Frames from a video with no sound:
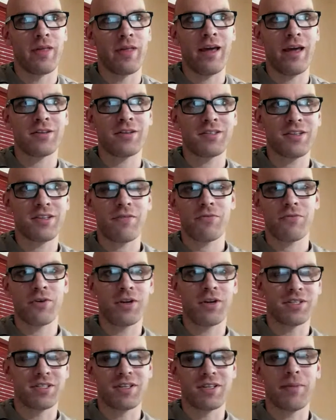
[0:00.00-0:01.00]
that suffering
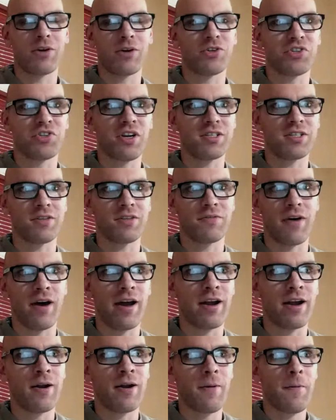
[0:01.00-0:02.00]
is somehow
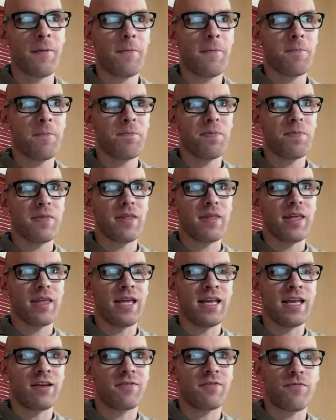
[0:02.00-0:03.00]
justified,
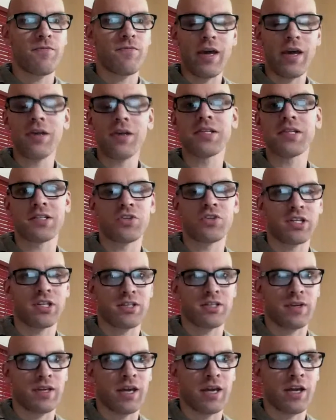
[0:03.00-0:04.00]
it fails as a
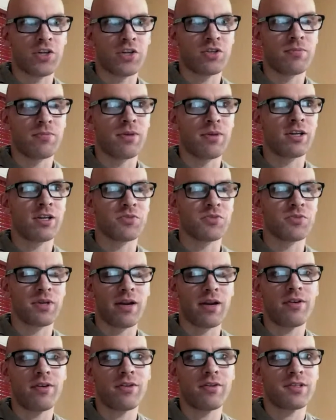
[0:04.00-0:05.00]
justification, because
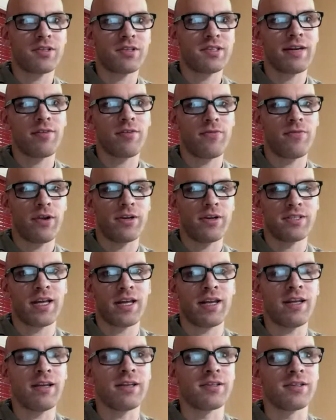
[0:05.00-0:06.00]
whatever the state of affairs
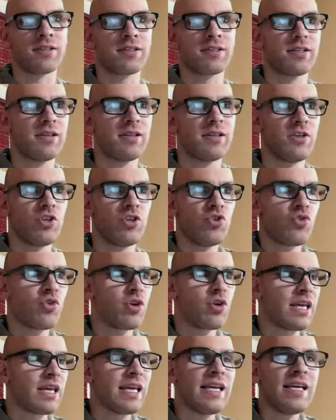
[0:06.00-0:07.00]
that is, you
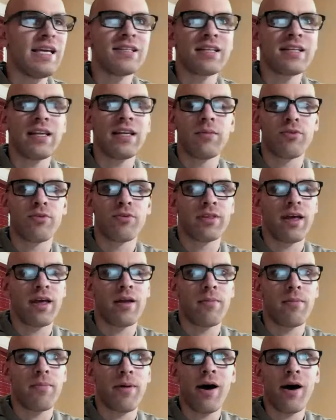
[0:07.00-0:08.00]
could easily bring that
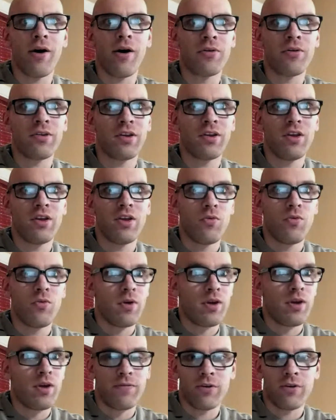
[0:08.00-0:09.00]
about
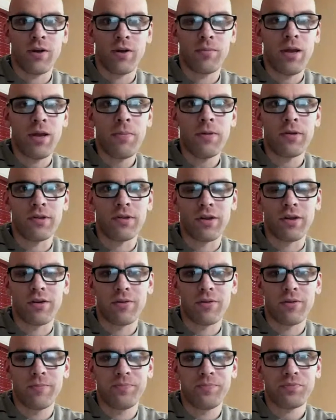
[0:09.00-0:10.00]
if you're omnipotent,
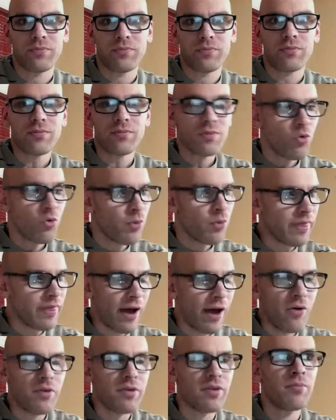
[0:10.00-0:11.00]

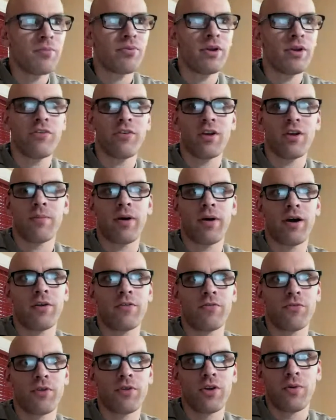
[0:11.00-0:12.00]
without impinging upon
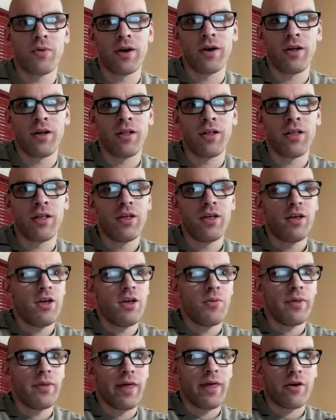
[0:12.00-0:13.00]
free will,
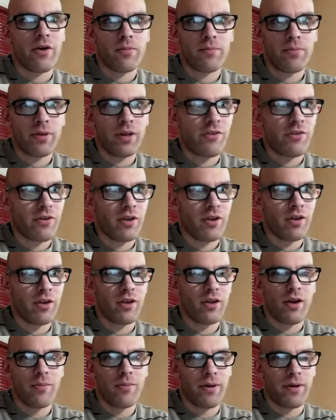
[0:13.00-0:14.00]
without
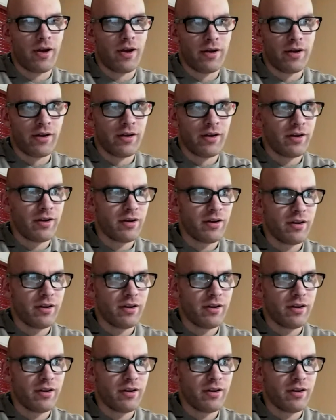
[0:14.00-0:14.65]
impinging upon